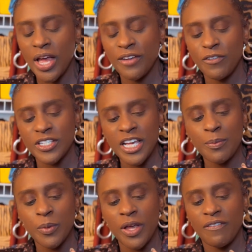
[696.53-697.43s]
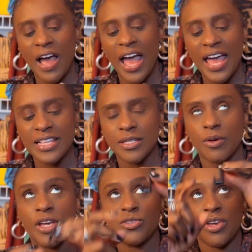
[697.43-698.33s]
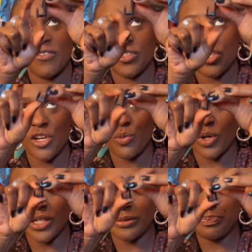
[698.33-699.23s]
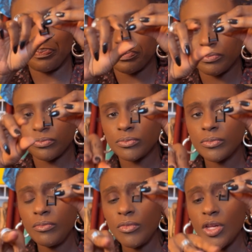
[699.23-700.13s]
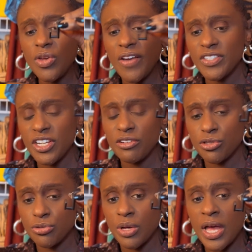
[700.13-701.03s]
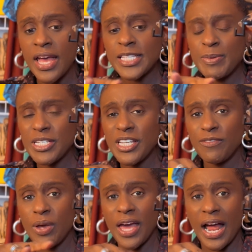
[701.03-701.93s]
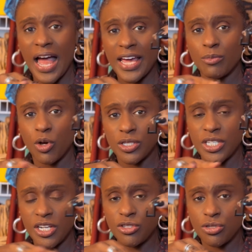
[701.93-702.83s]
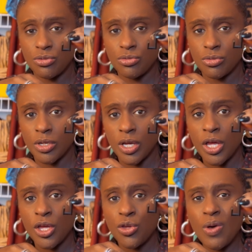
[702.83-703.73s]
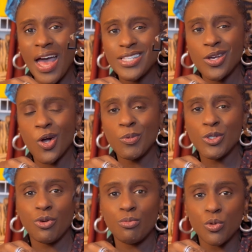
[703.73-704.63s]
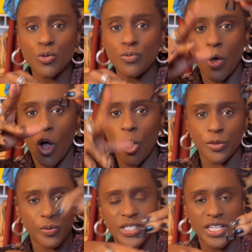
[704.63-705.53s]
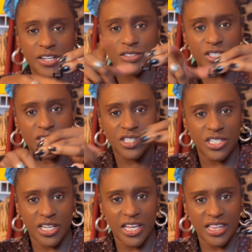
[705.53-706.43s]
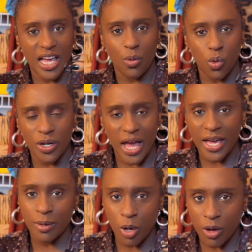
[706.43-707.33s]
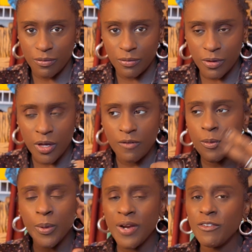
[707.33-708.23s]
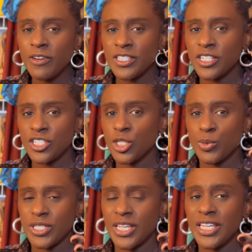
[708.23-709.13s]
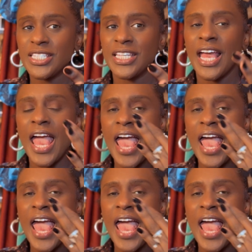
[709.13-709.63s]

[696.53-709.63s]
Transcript: like, for example, if I had some, okay, so you have your tier 1, and you have tier 2, especially if you had an item on tier 2, you had to almost remove all 3 tiers to get that one item off. For whatever reason, it just wasn't easy.